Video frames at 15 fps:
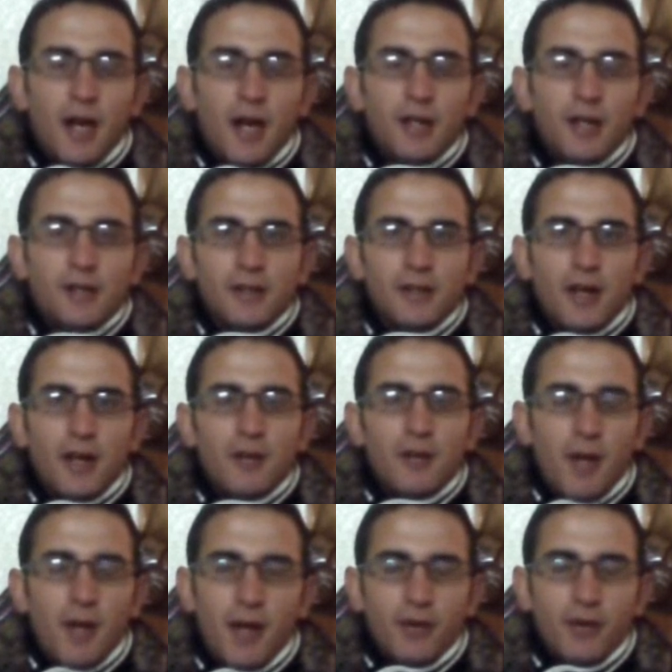but if
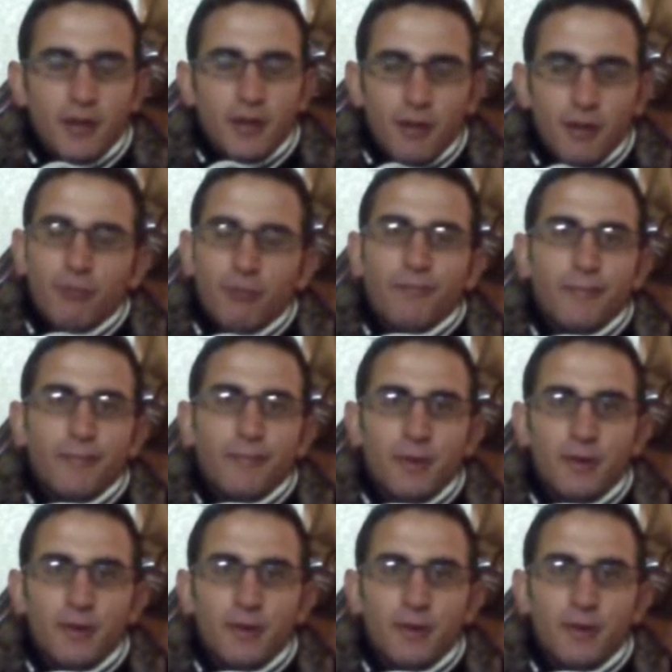any be difference